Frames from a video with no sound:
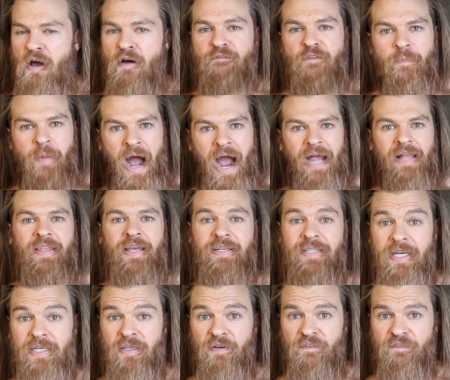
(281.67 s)
from highly
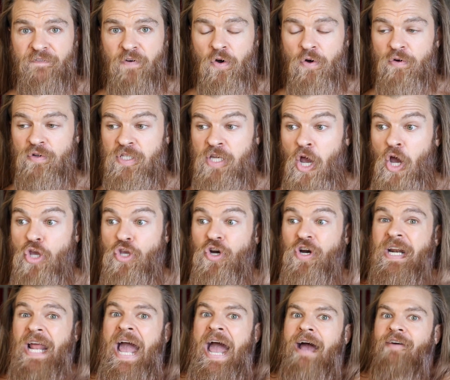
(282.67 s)
addictive foods, you're
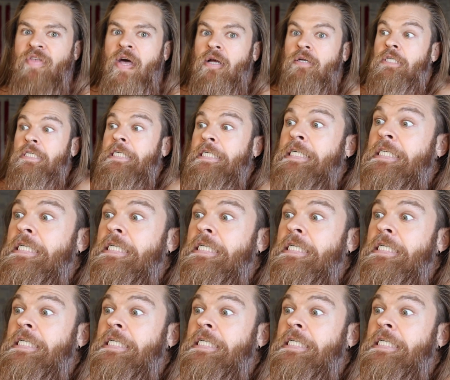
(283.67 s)
gonna have that